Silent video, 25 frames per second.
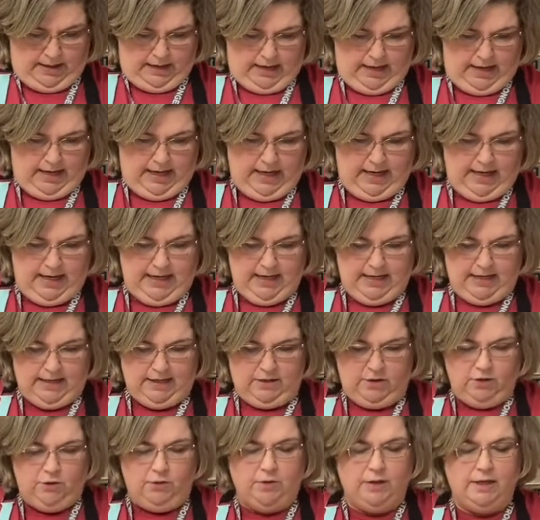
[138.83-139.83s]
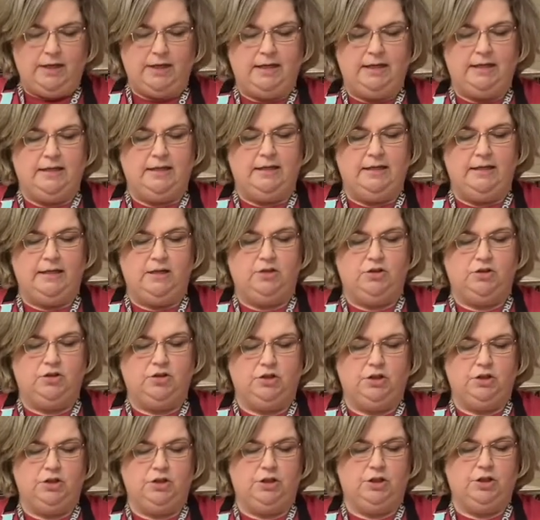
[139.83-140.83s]
and you can
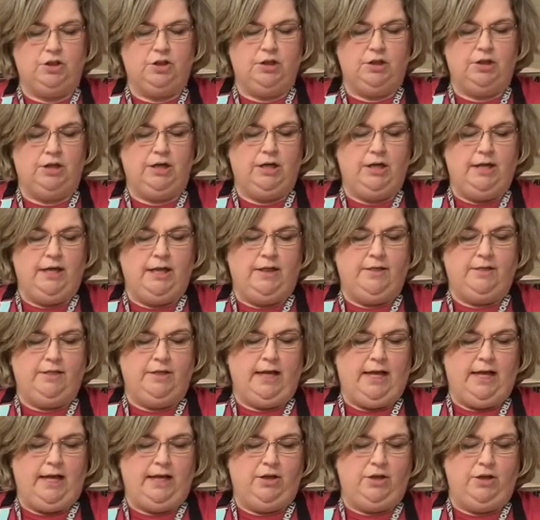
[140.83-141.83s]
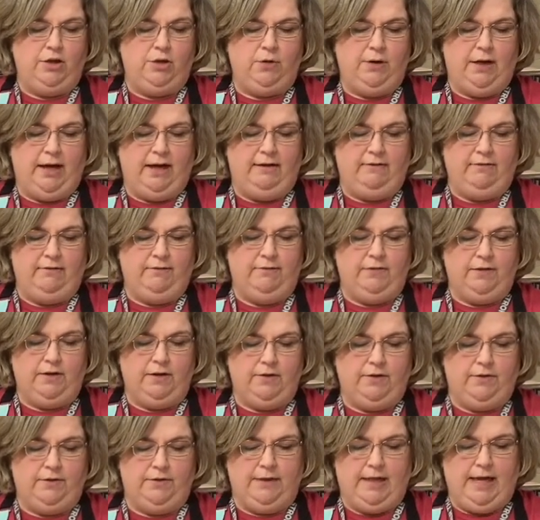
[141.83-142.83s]
ensure that you have
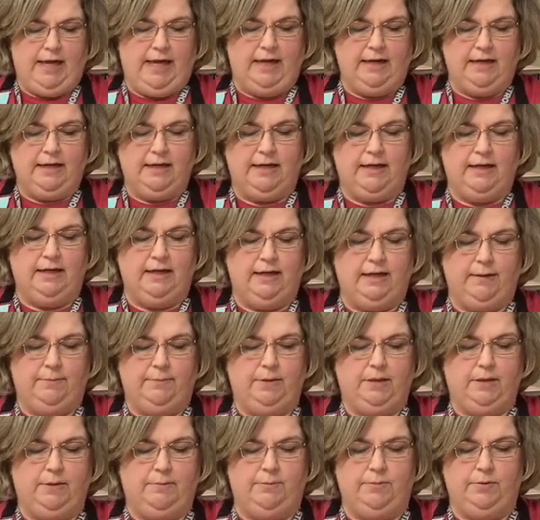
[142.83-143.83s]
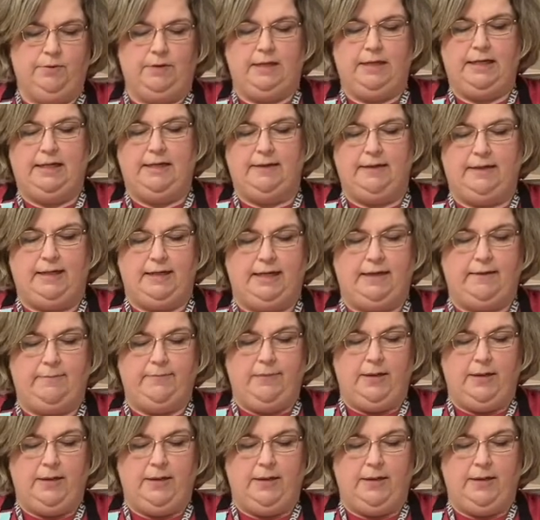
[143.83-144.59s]
filled that cup completely.